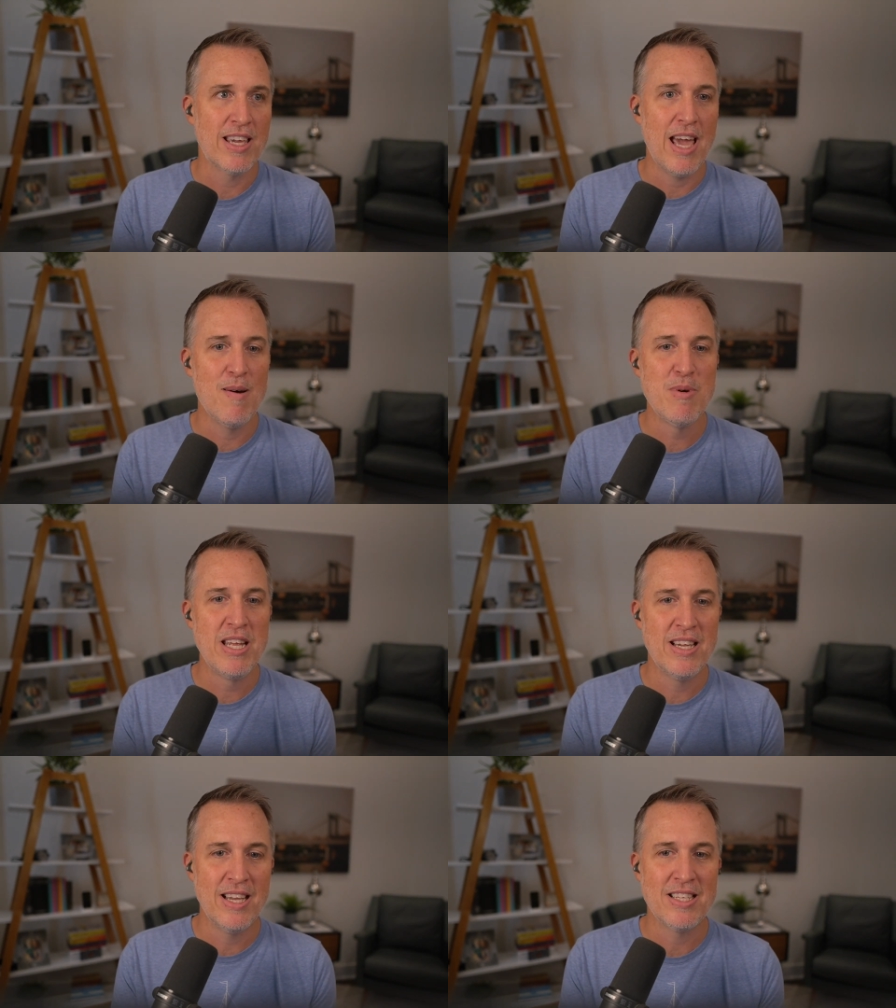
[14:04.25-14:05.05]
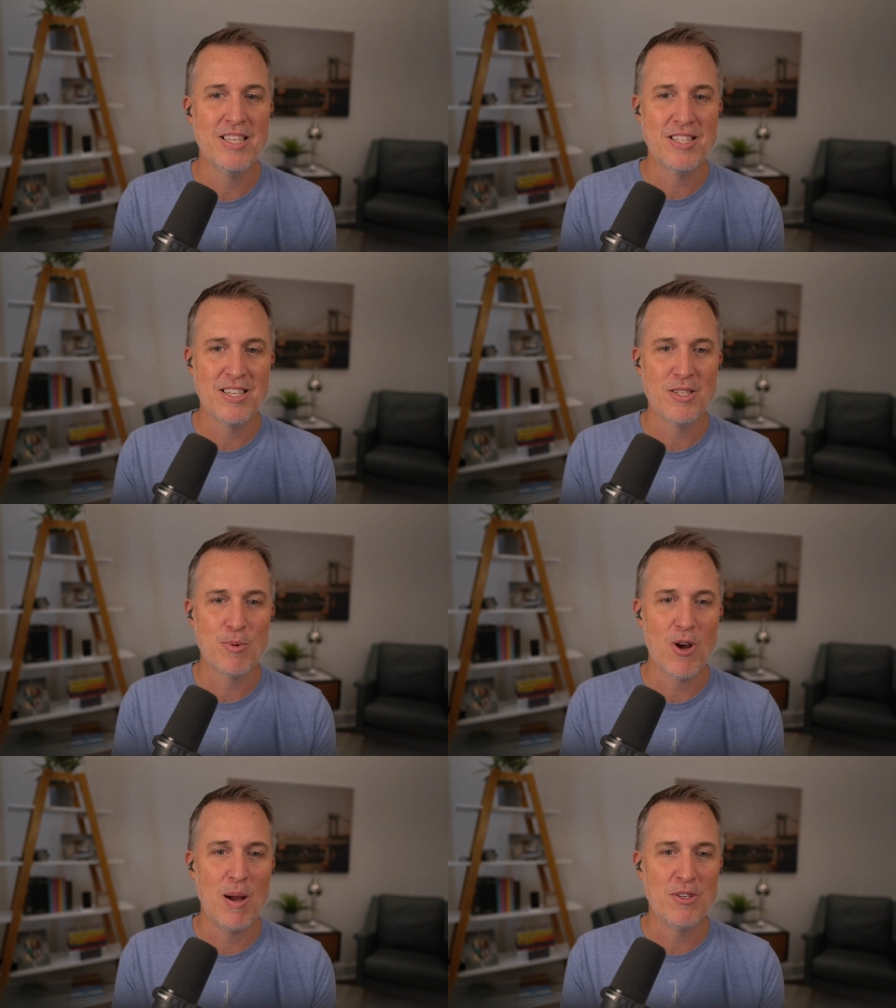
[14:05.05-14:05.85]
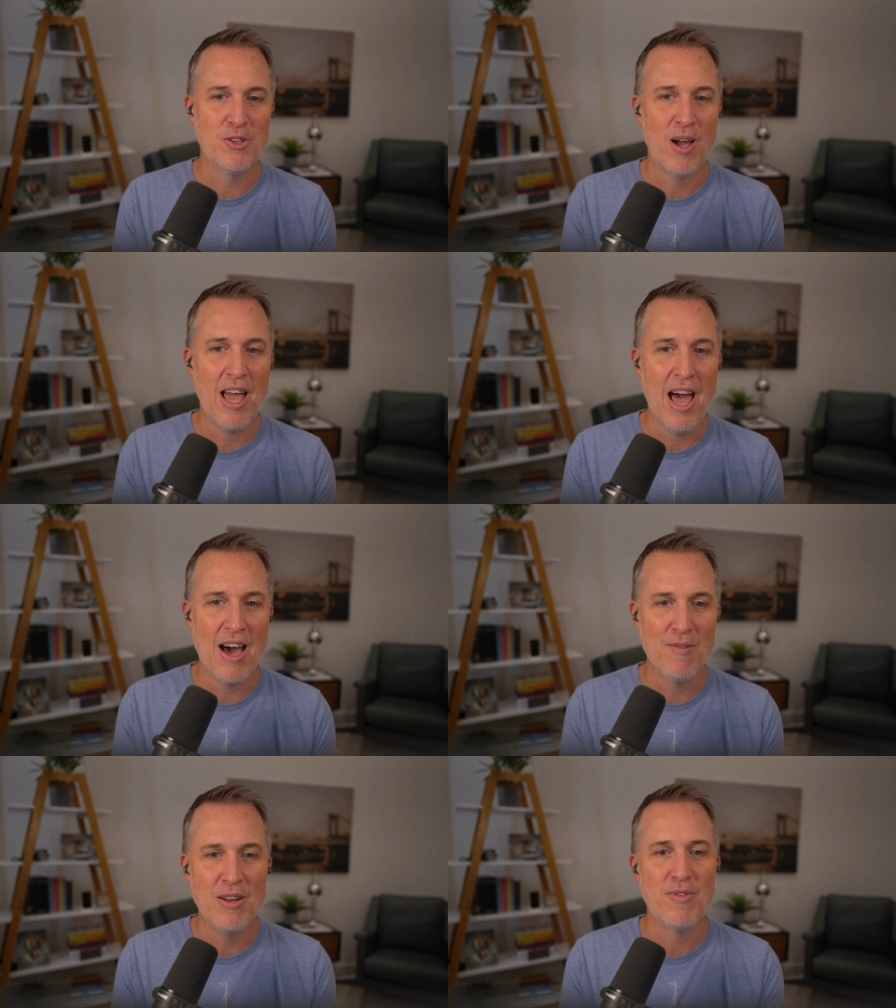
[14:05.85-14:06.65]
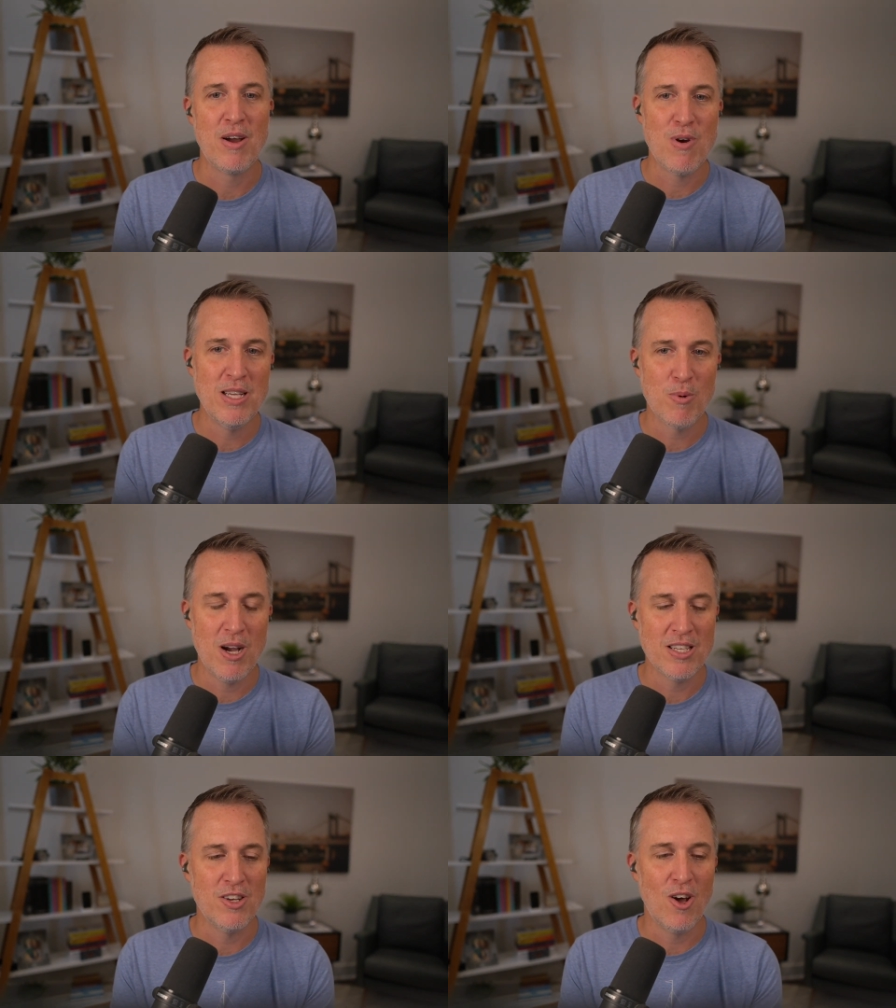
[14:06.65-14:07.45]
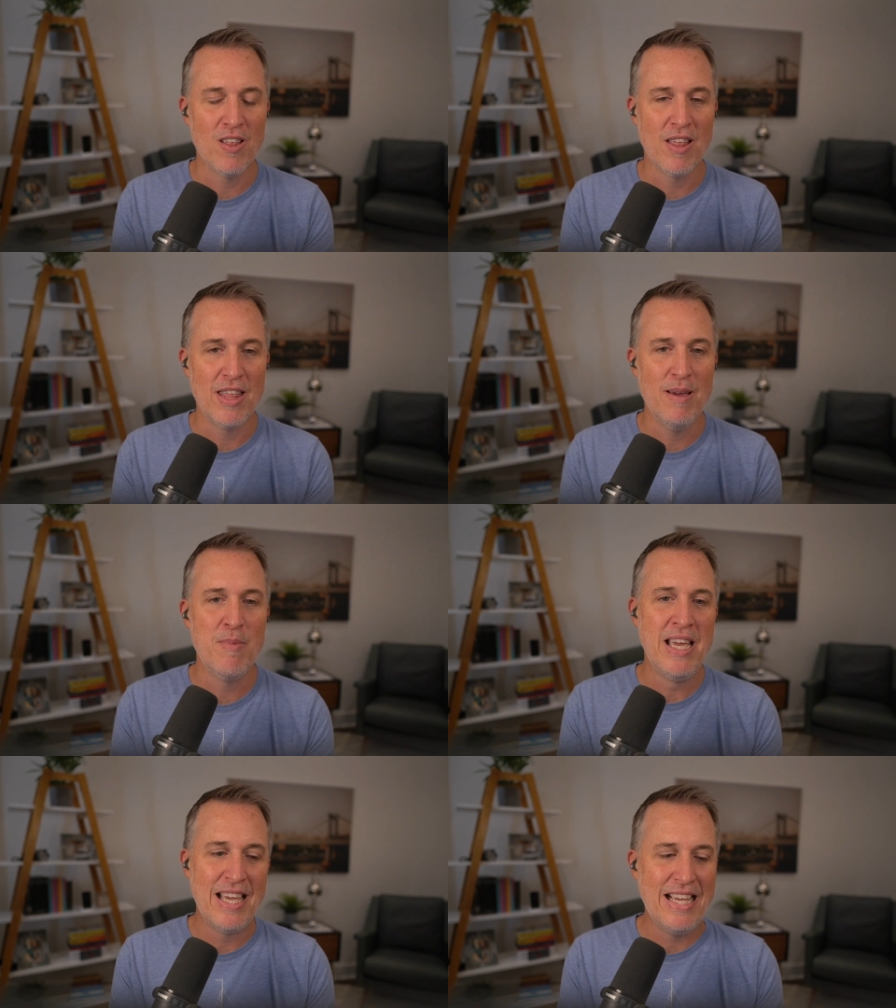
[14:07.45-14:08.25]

Like how many existing subscribers do I have, and if I raise price on all of them,